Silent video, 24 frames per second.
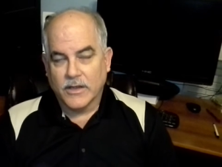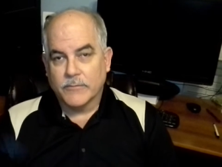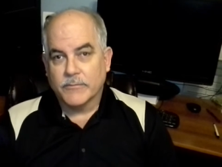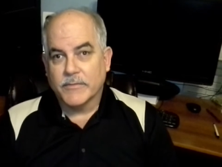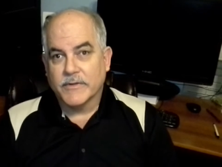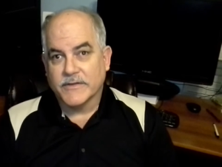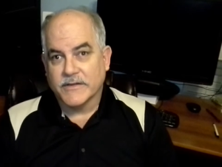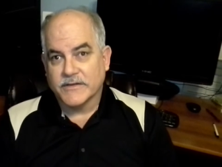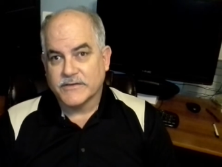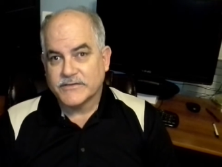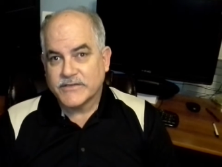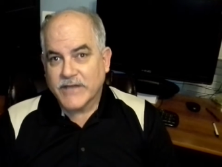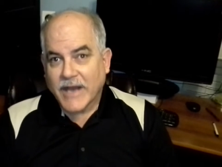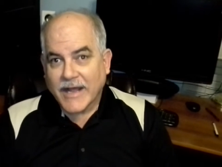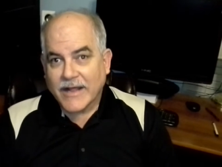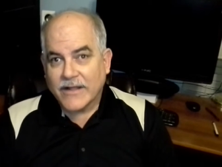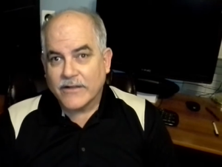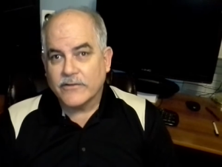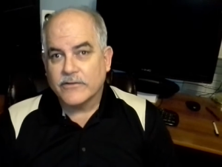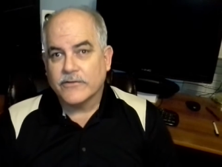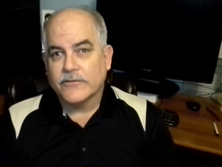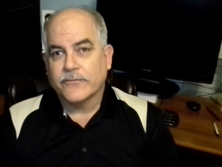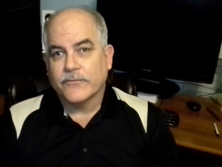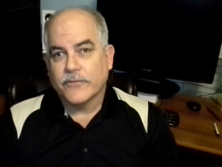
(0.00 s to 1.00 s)
But the
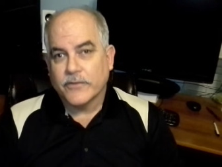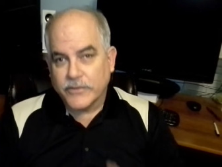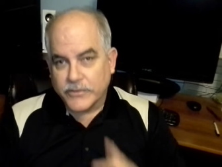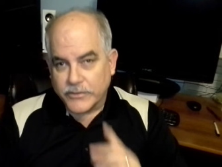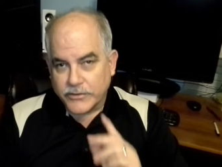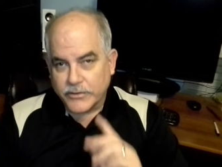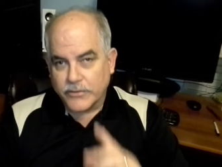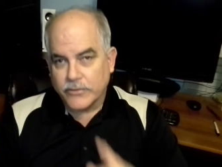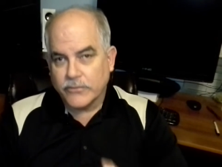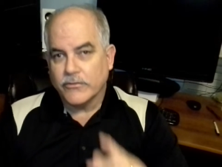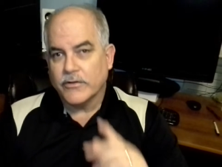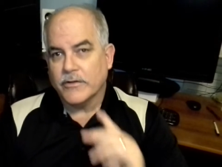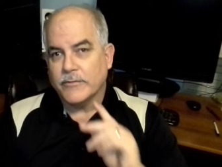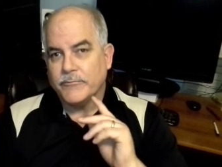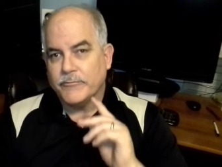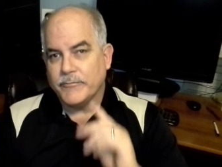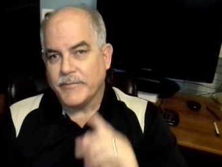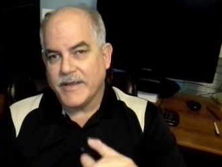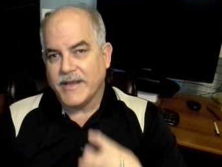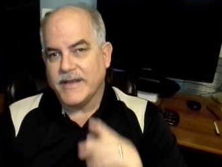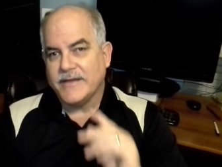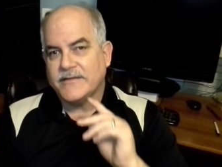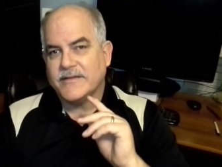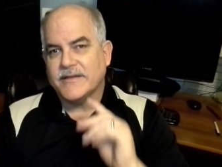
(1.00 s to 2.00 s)
challenge for you and
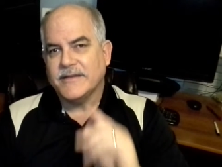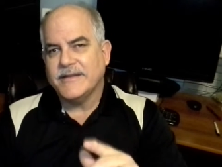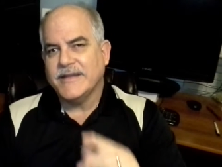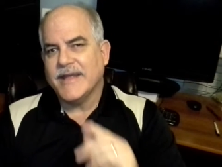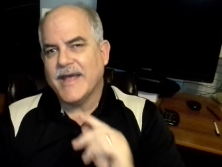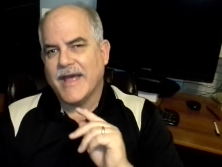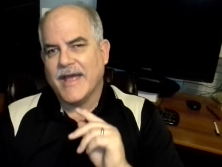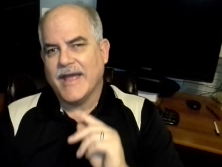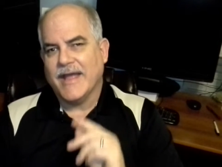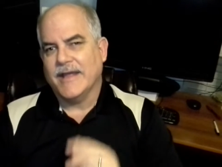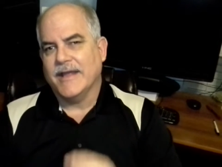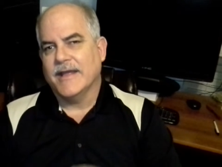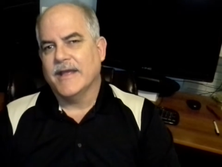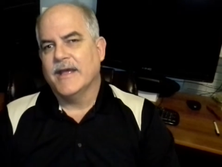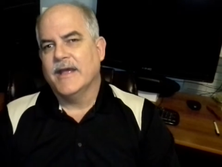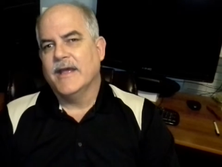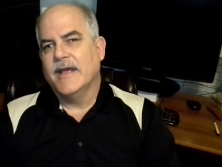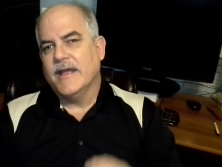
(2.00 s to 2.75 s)
me today